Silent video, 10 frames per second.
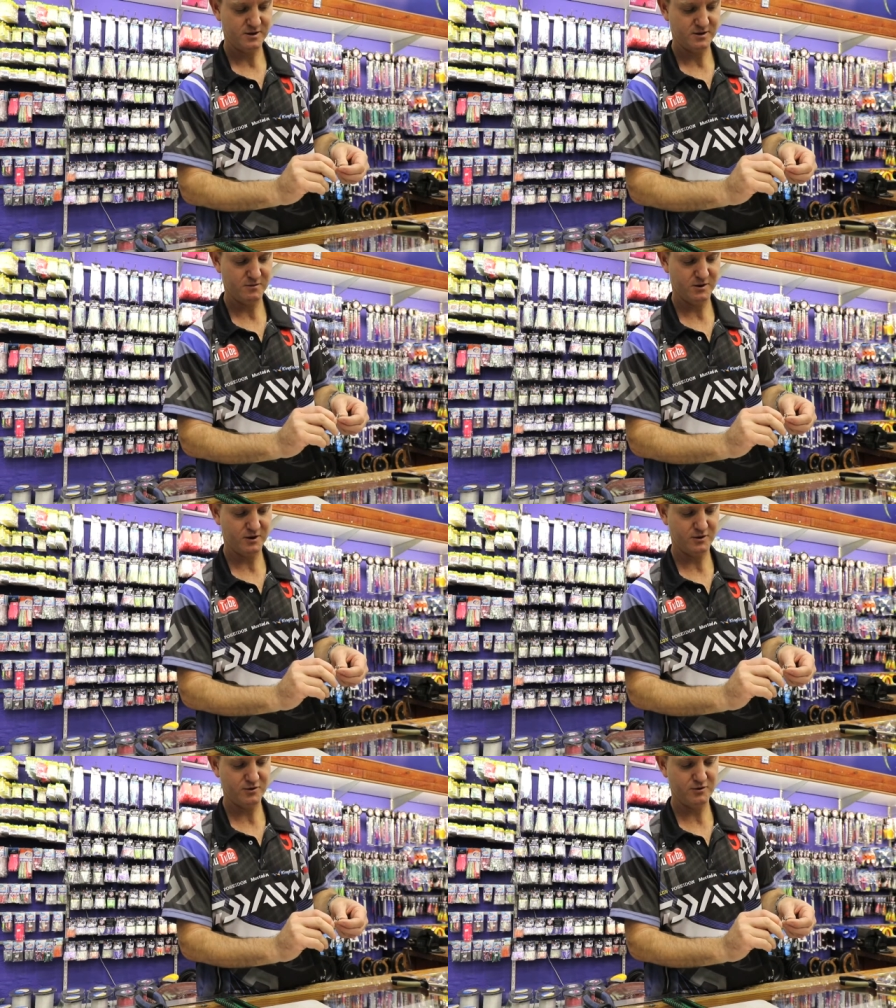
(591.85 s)
So we
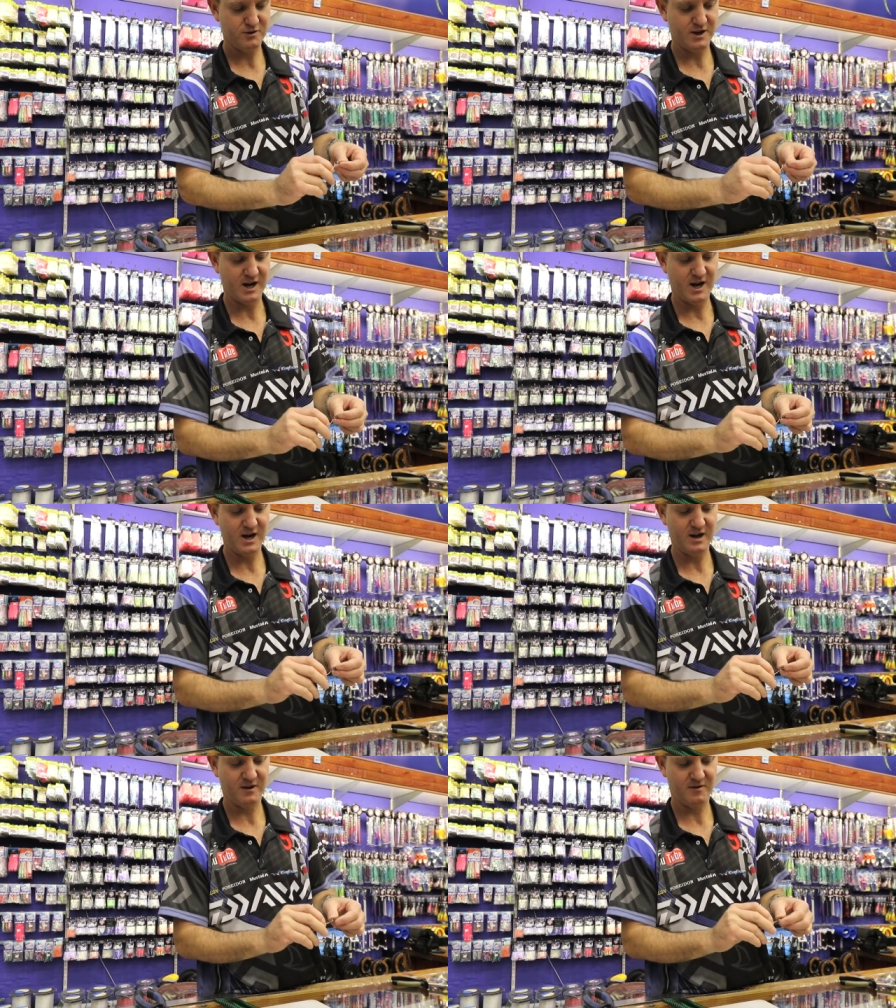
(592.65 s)
go through the
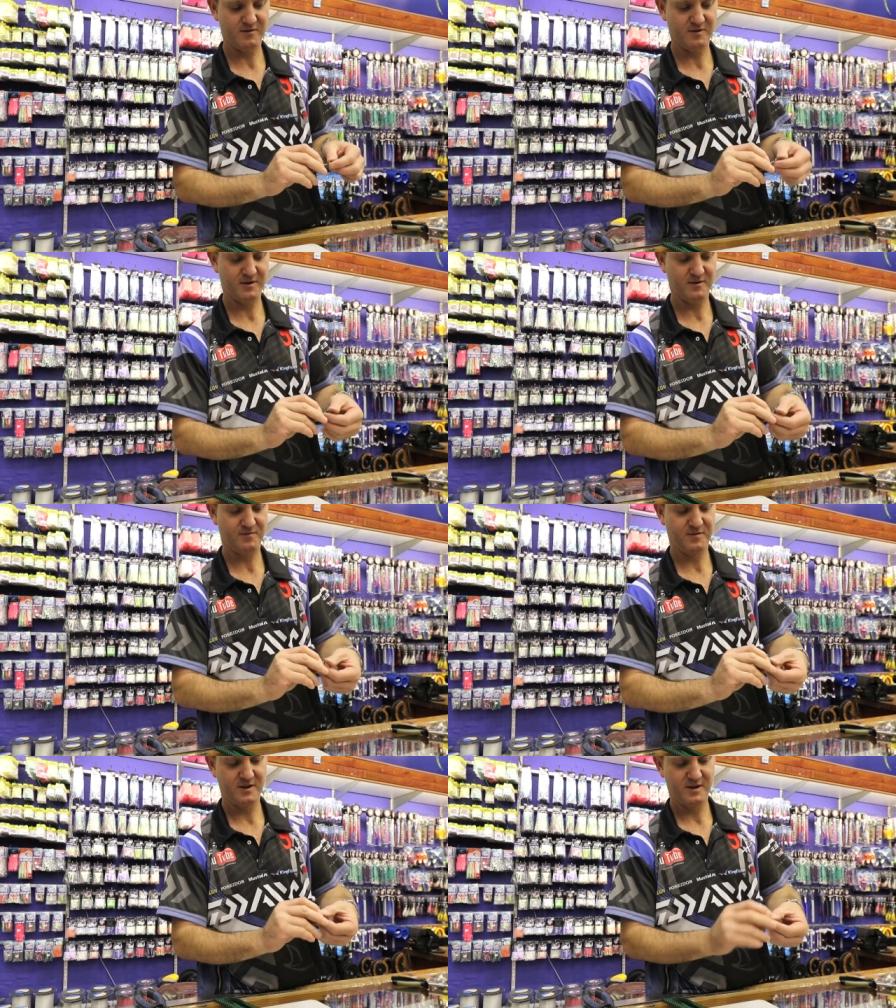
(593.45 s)
eye,
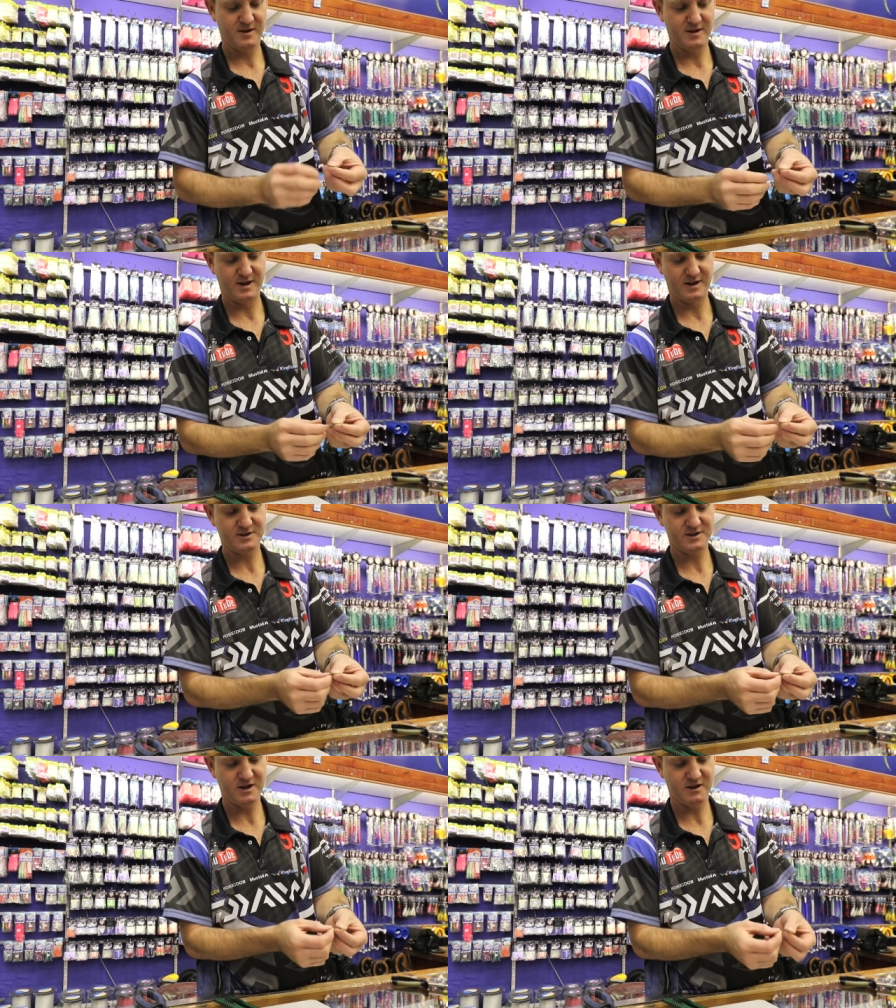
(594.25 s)
like
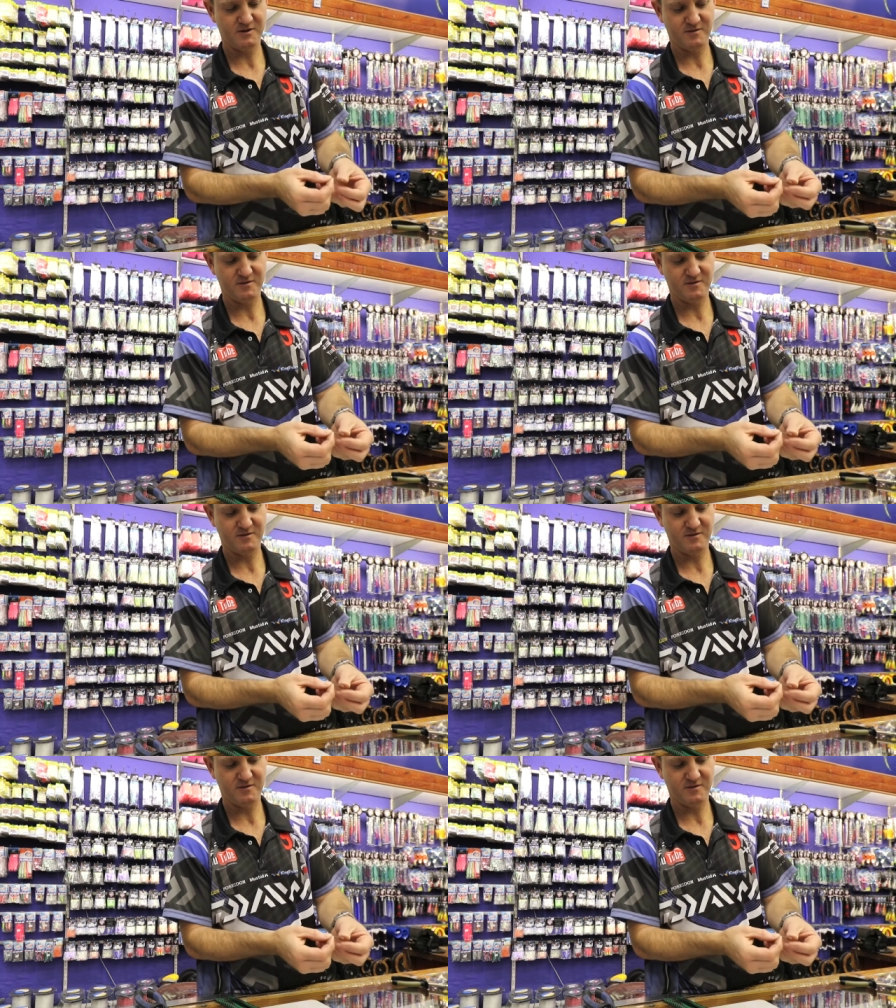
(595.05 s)
so.